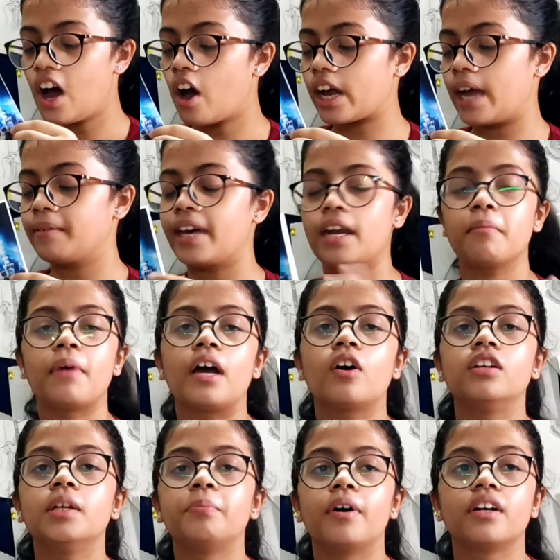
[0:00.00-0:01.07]
Okay, getting back
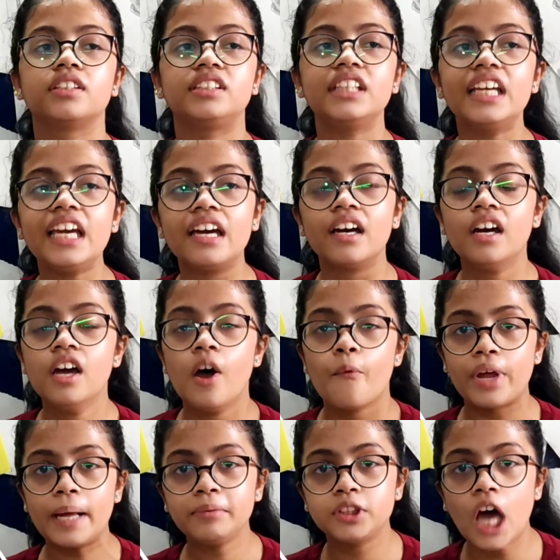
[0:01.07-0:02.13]
on the book. See,
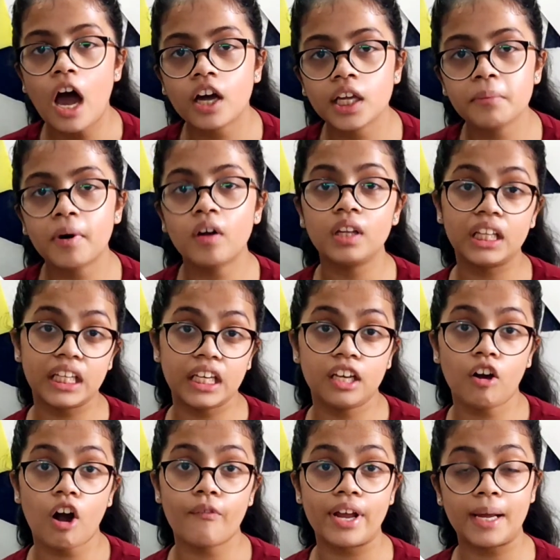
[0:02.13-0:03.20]
when I'm talking about
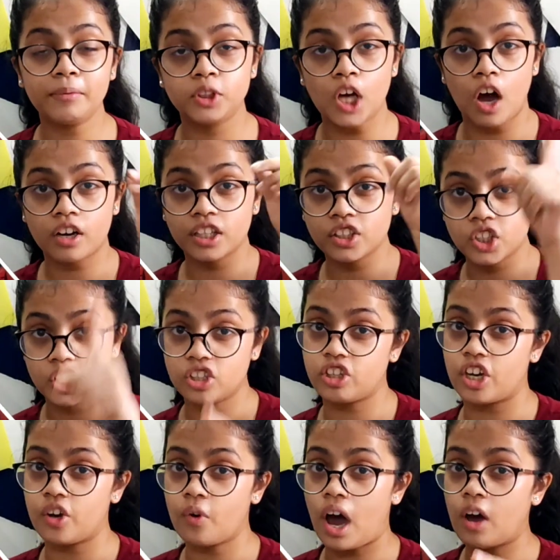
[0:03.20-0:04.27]
Leigh or when I'm talking to
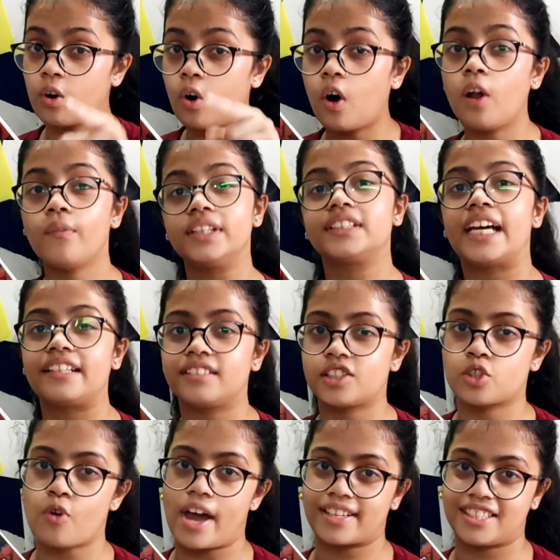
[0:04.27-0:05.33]
you, I always get
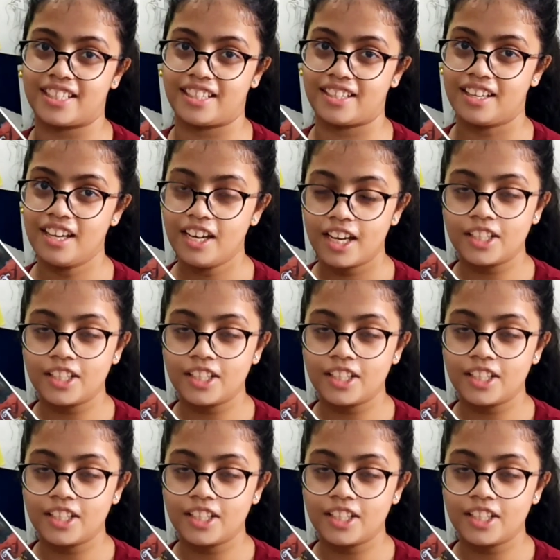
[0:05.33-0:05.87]
distracted.